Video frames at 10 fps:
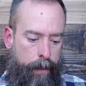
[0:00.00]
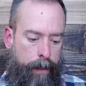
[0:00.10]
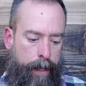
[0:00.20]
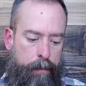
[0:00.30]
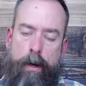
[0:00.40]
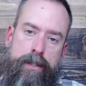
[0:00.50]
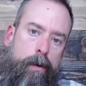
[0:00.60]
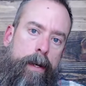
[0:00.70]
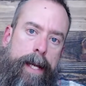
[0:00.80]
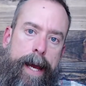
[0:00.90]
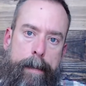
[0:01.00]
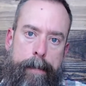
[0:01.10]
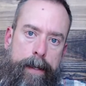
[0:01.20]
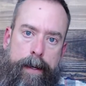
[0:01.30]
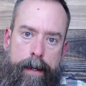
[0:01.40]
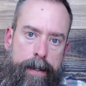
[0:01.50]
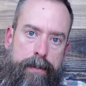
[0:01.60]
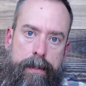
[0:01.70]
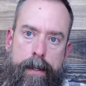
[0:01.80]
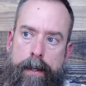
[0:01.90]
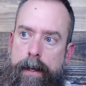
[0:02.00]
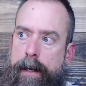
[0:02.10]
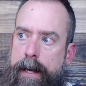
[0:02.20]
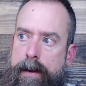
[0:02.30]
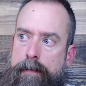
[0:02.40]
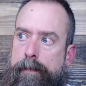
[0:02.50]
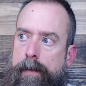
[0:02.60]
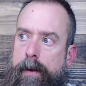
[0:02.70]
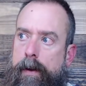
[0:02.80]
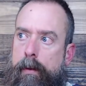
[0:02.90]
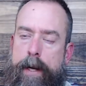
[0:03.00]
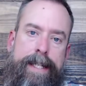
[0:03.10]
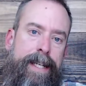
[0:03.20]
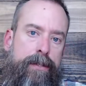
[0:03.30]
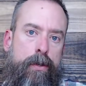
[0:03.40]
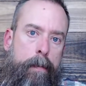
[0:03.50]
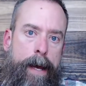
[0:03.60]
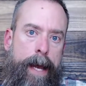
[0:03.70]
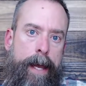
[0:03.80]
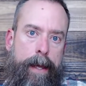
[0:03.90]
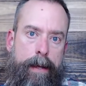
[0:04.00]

and what's going to happen to us if we disobey it,